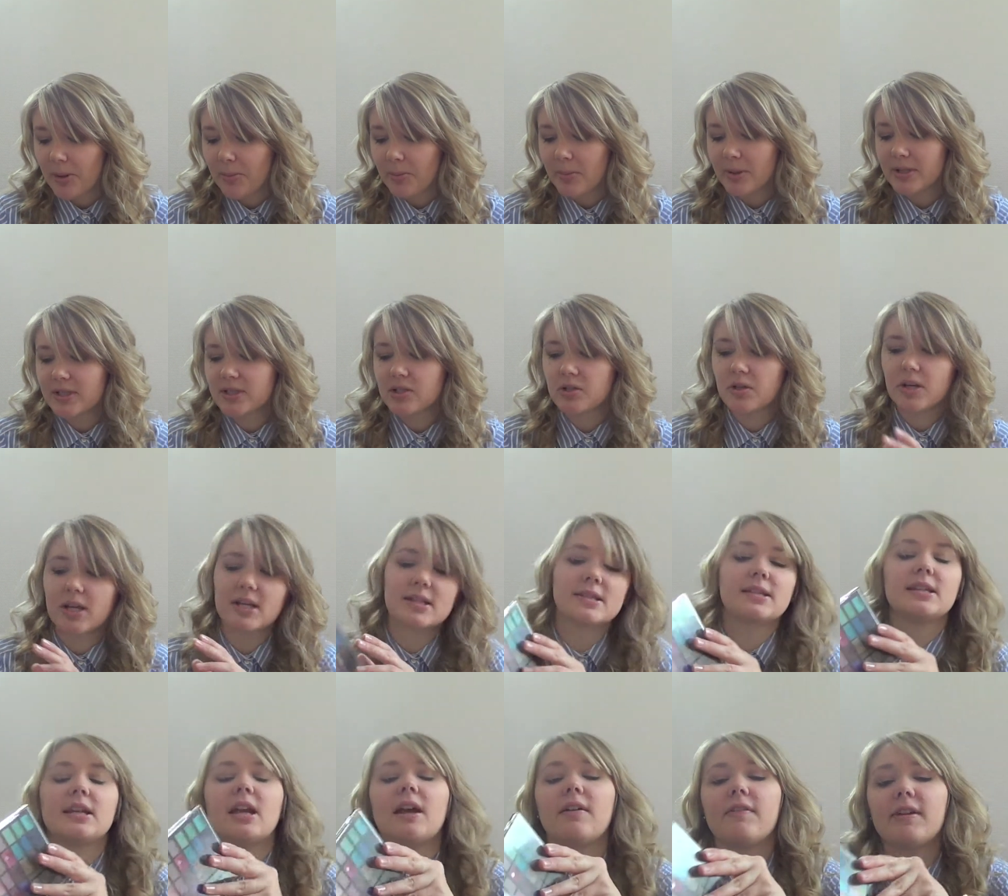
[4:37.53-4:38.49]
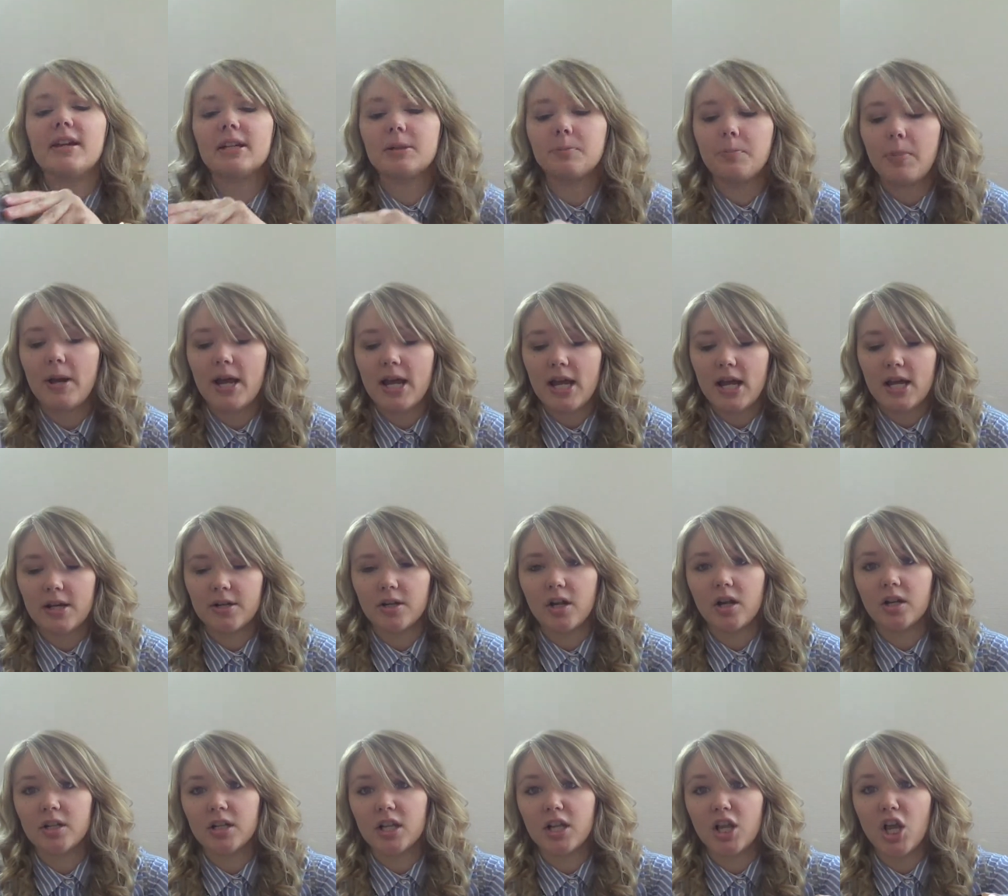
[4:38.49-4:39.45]
But you can see I've hit pan
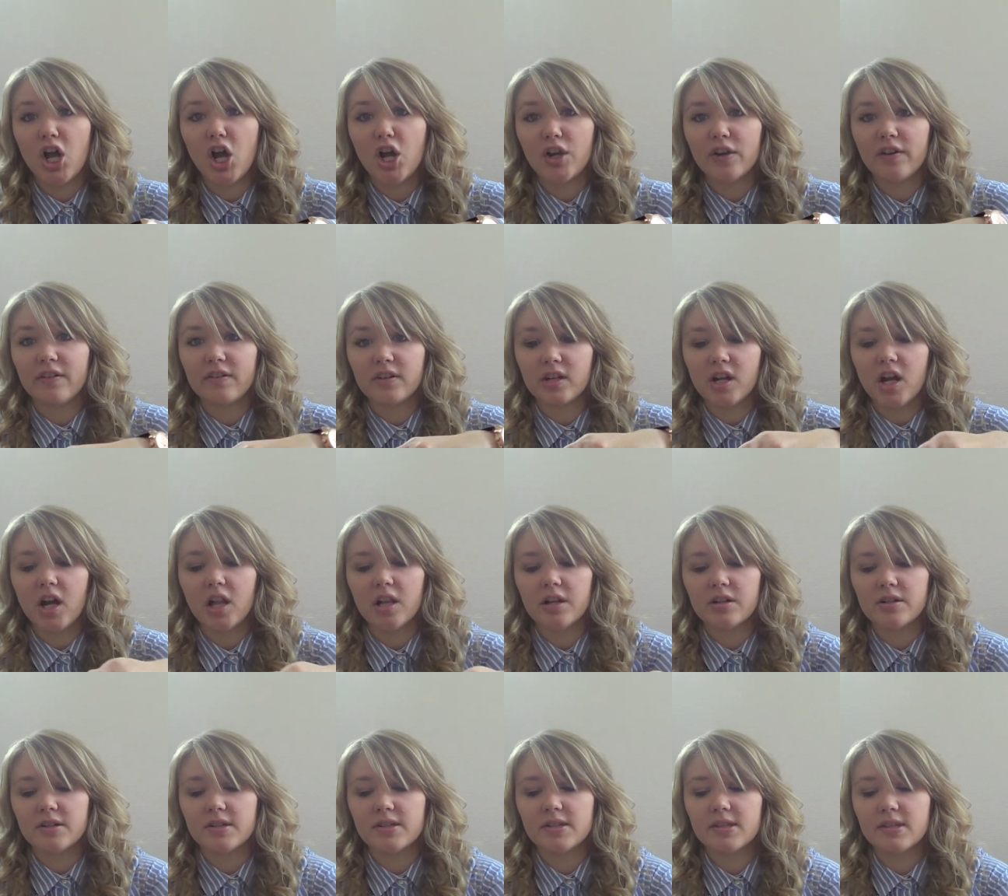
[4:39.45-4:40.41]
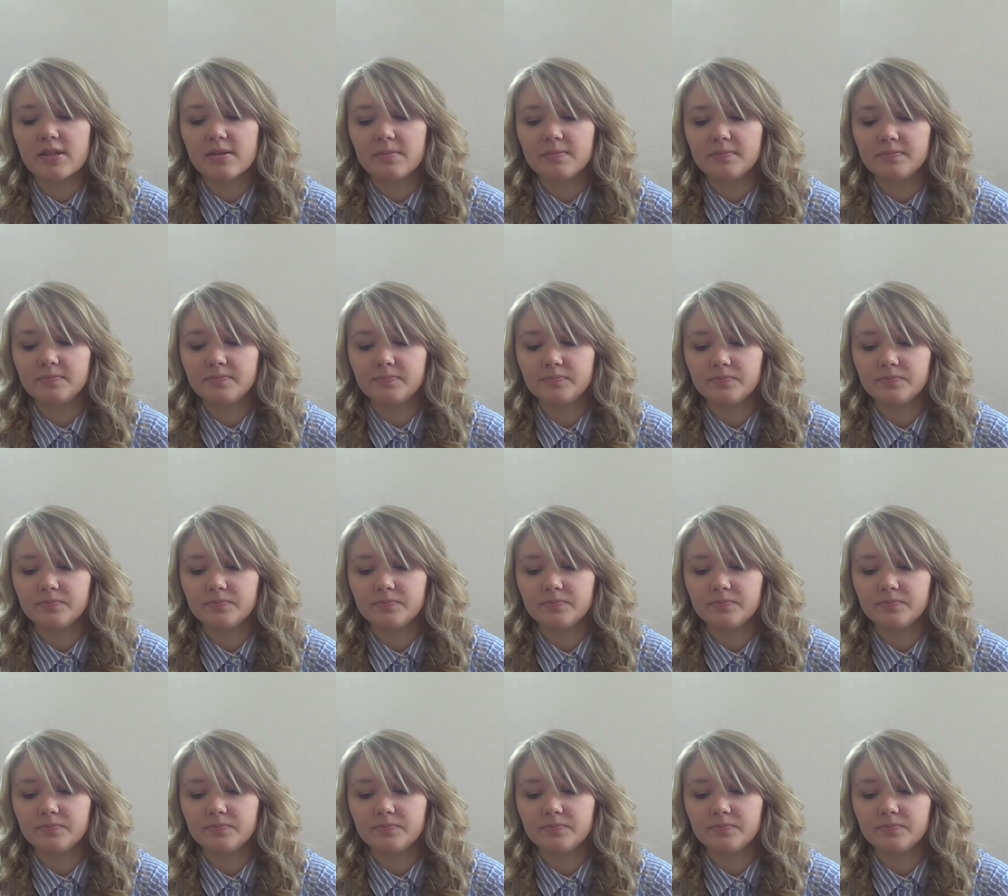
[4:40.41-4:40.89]
on a lot of the colors.